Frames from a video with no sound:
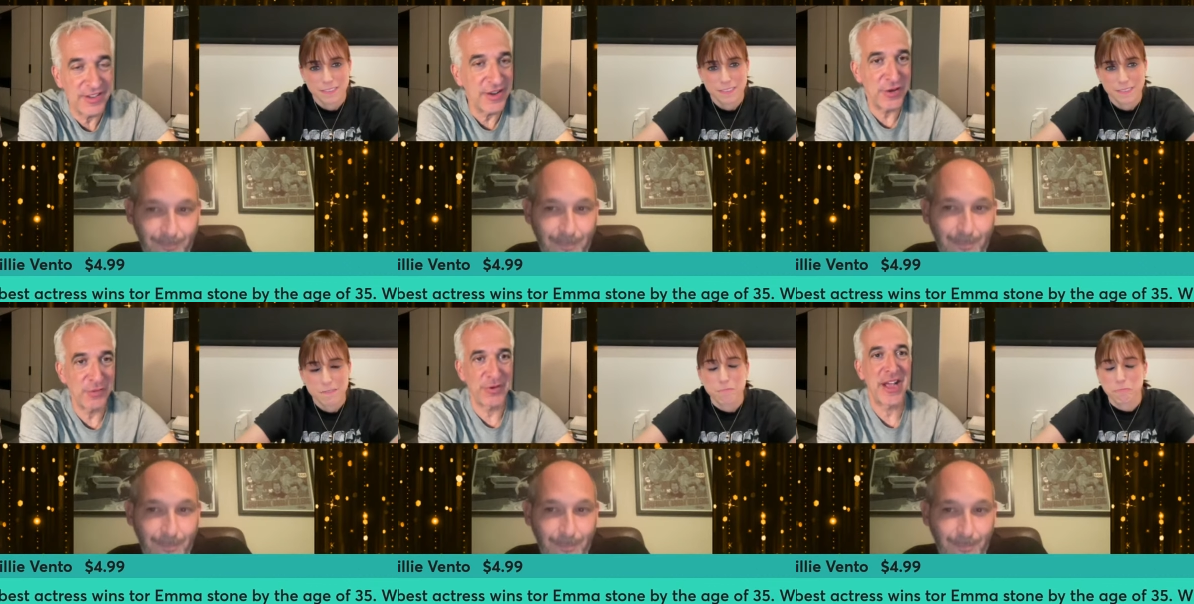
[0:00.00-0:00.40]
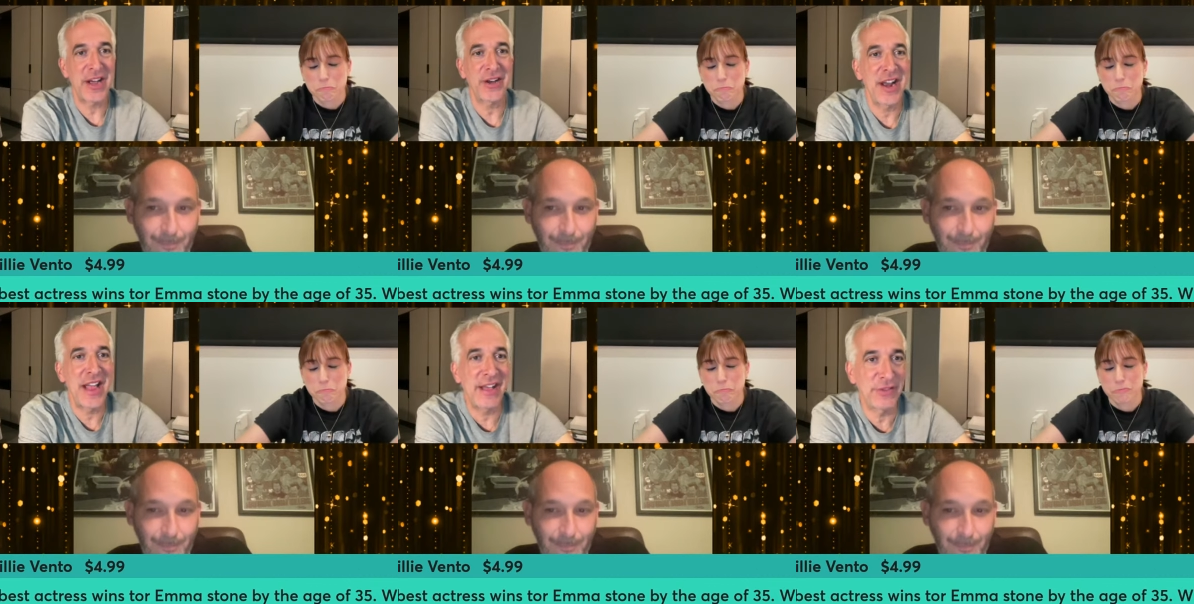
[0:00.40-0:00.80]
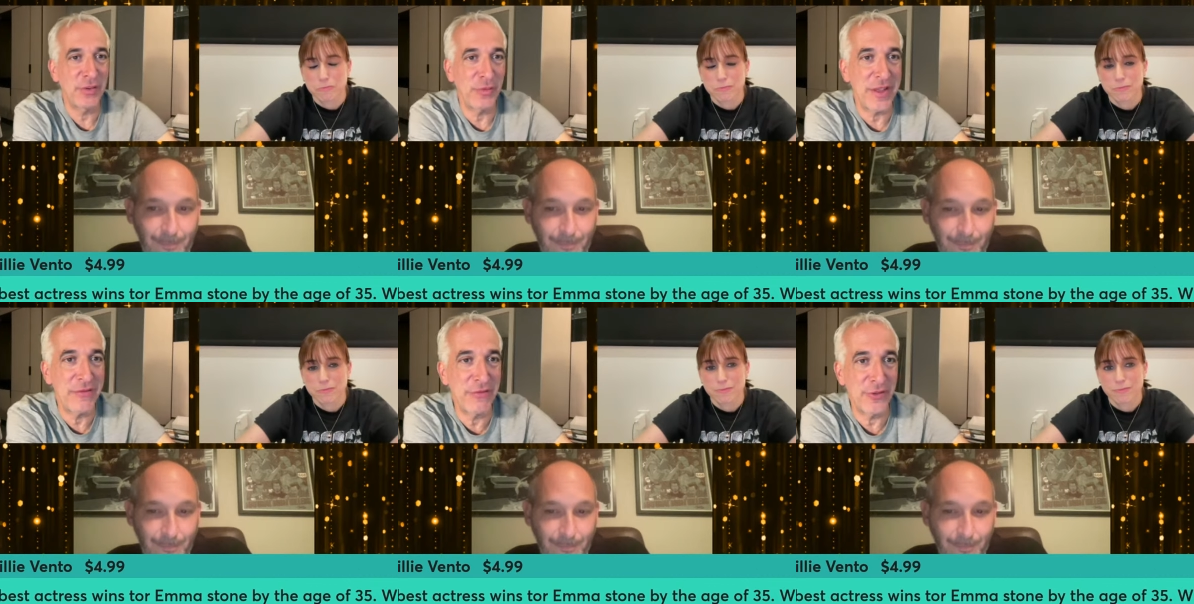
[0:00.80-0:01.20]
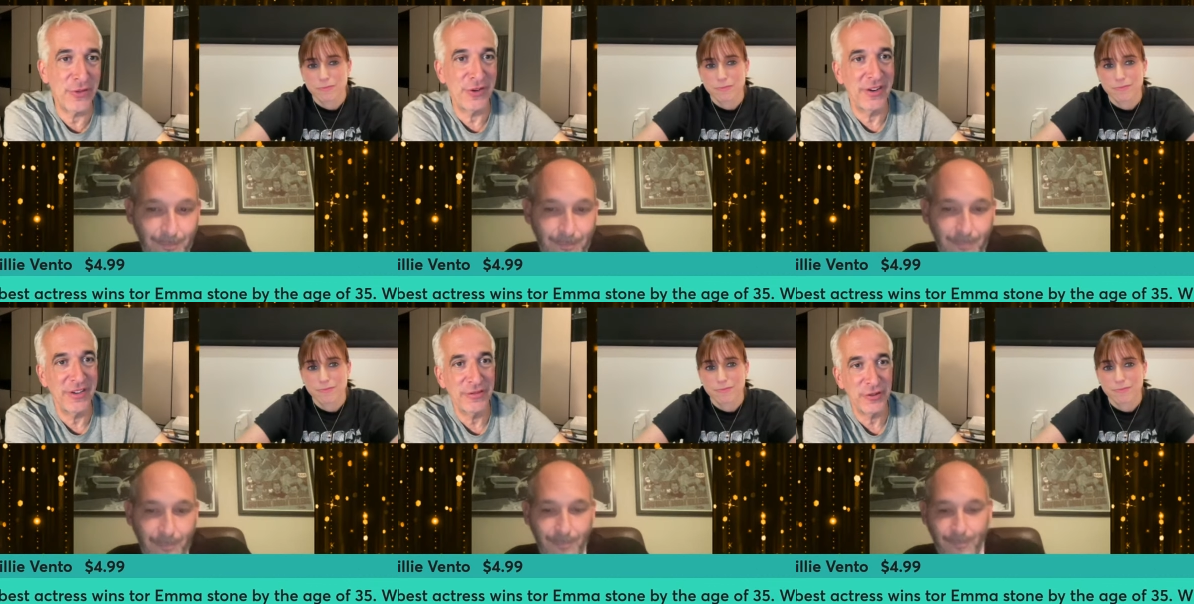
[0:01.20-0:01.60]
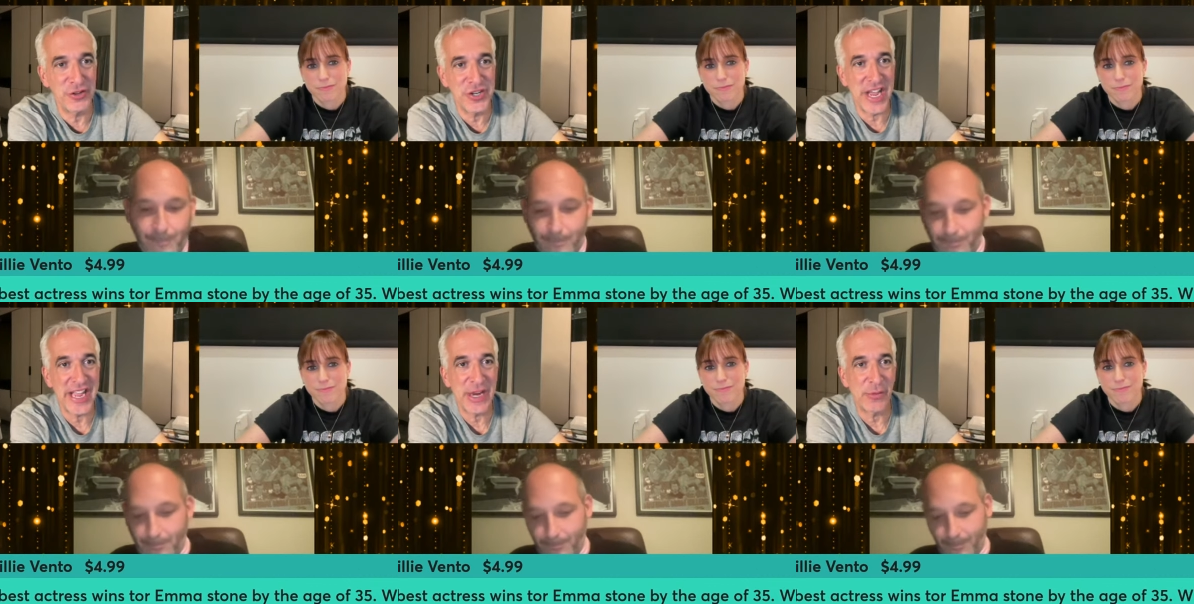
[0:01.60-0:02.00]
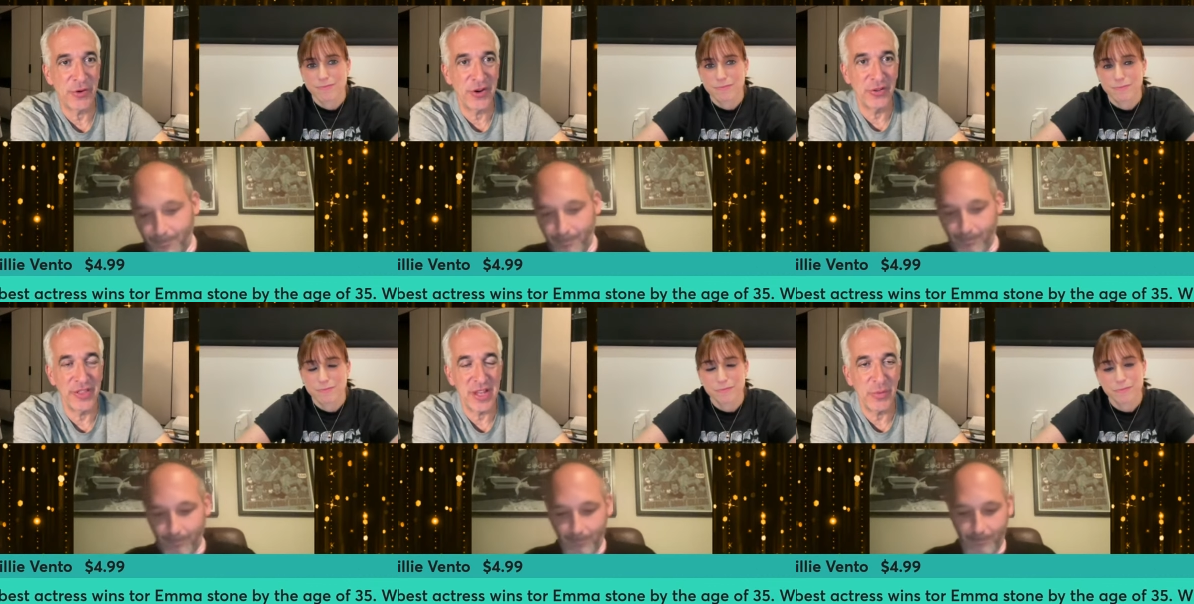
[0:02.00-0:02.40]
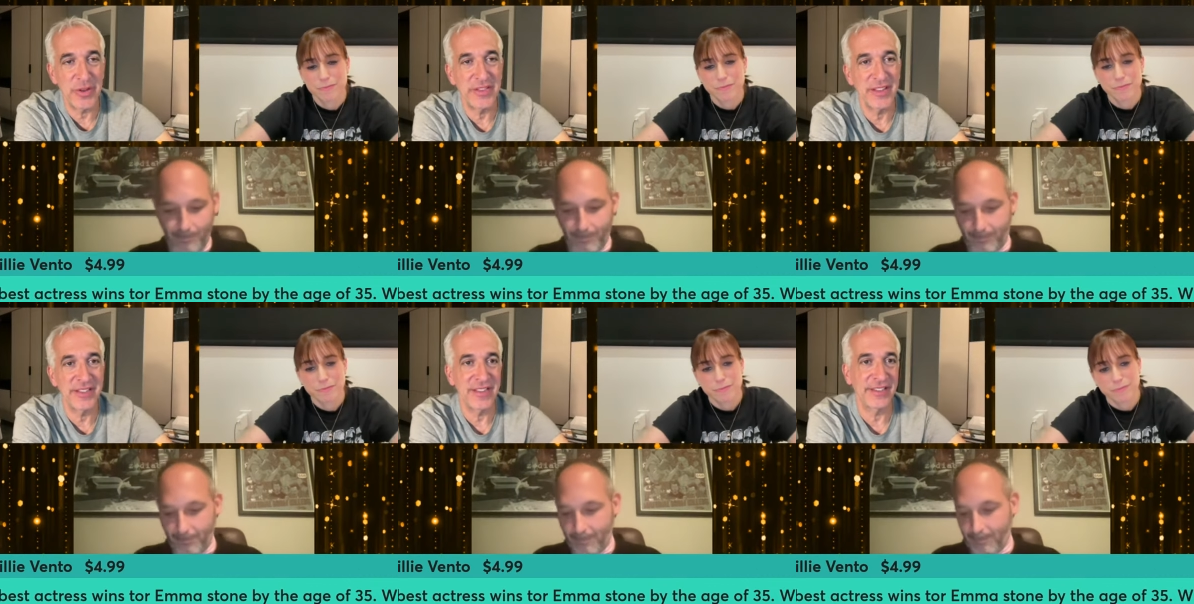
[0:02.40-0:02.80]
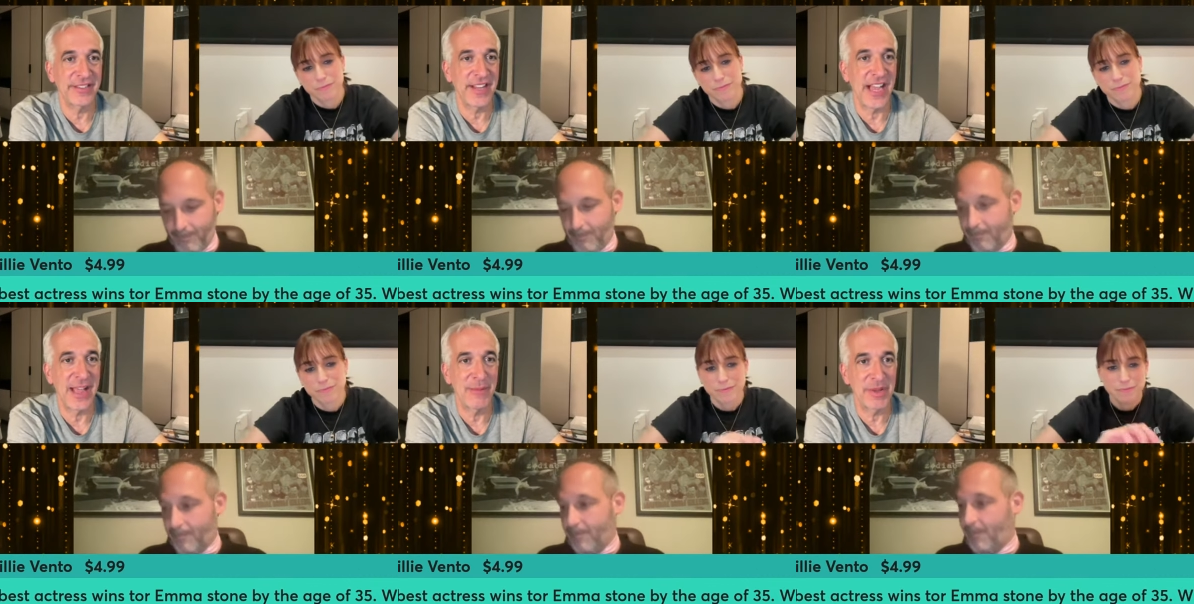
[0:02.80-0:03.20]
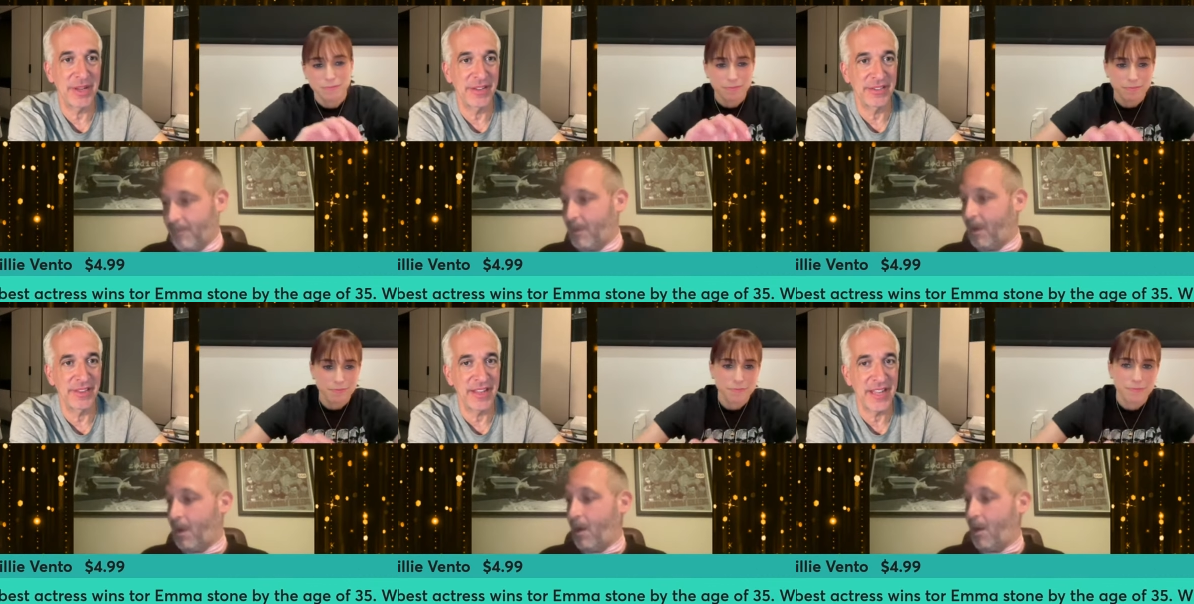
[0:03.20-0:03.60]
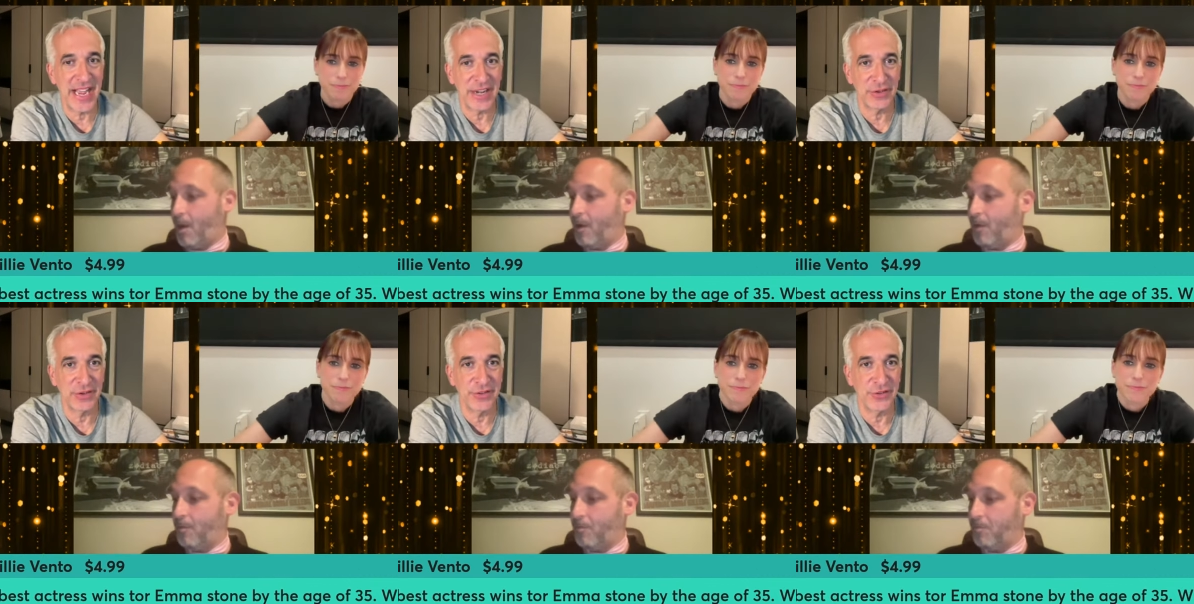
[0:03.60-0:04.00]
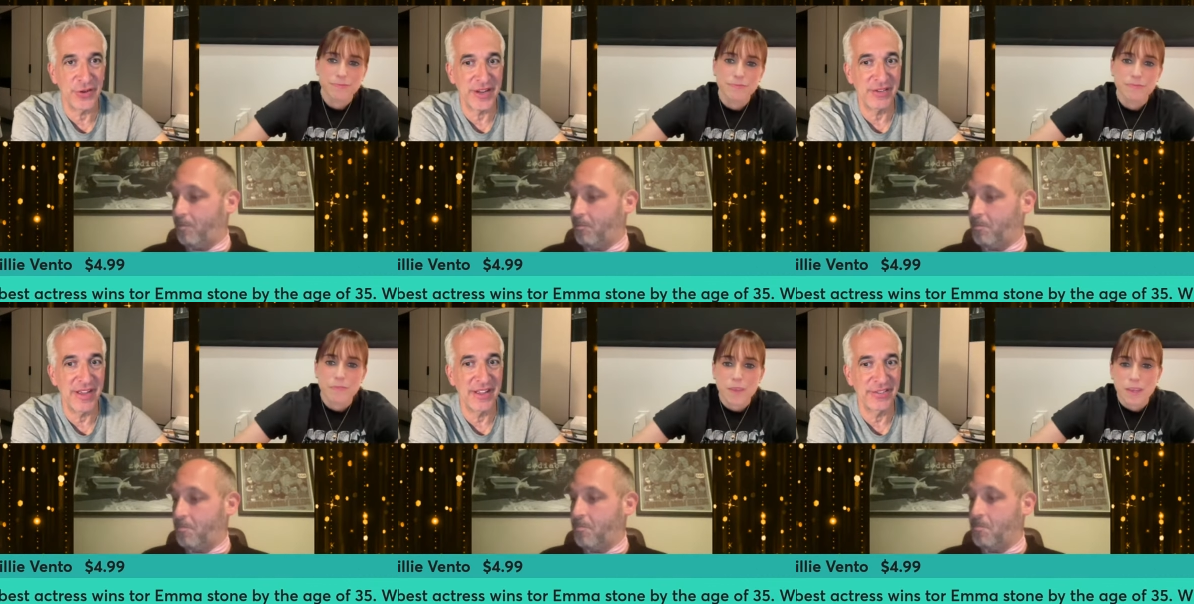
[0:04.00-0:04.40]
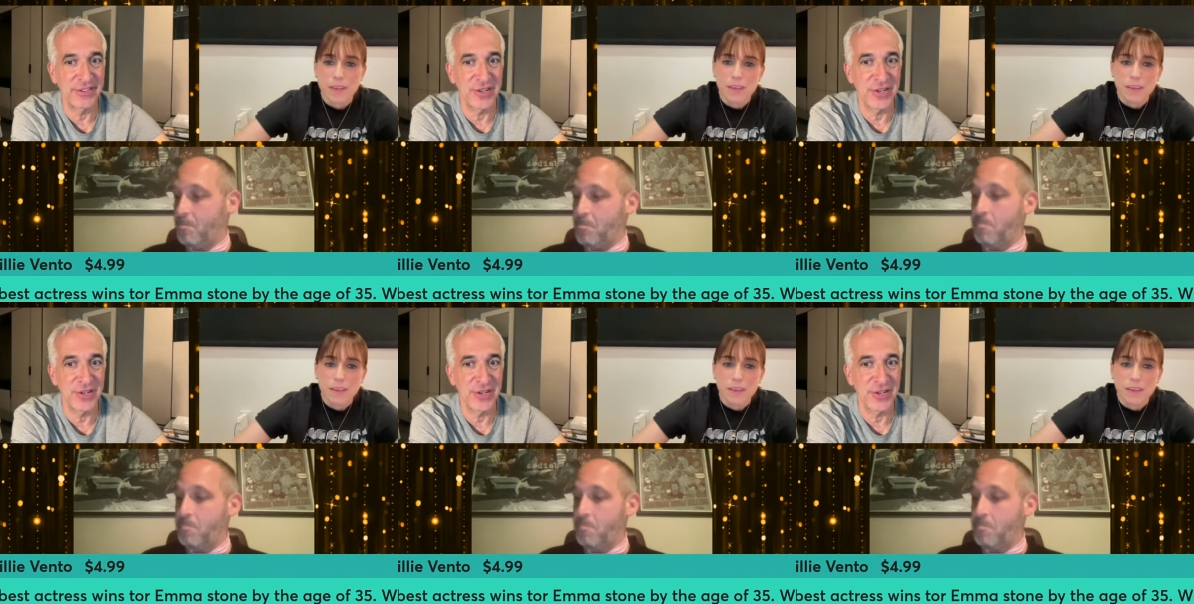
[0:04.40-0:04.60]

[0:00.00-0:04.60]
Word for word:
Speaker 1: You know, we're not going to have to wait for January like we did this time because of the actor strike last